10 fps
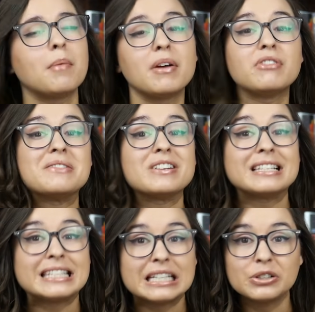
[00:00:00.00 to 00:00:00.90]
my favorite
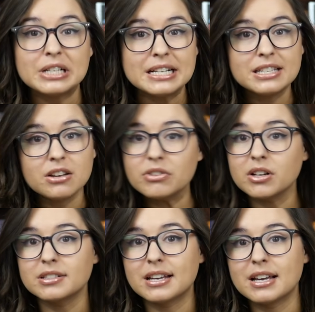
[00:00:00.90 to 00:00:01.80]
series of
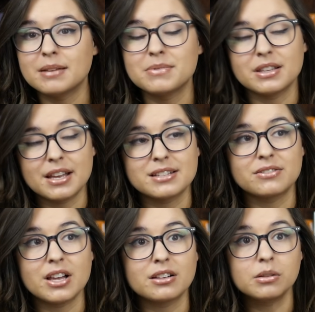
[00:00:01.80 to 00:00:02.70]
all time, The Lies of
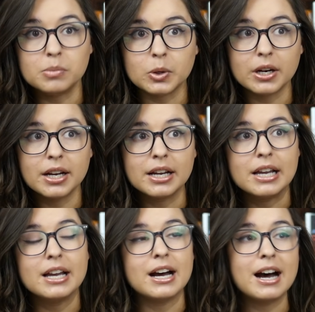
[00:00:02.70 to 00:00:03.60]
Locke Lamora.
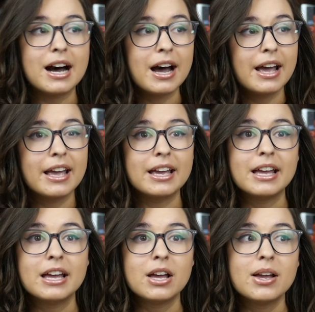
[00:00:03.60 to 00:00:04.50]
How
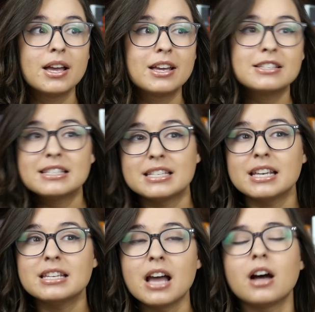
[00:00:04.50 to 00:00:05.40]

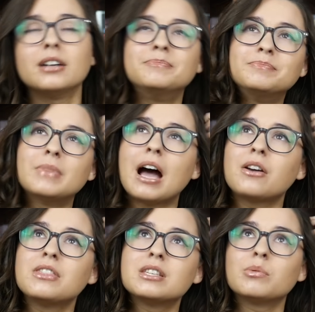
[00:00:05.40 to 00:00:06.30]

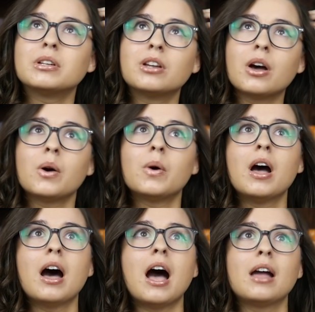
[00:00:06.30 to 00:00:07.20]
did this one go?
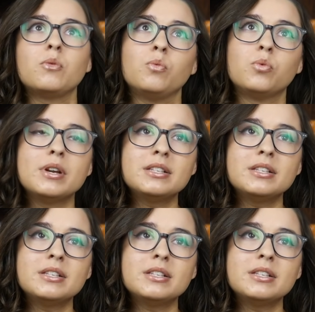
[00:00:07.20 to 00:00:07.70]
That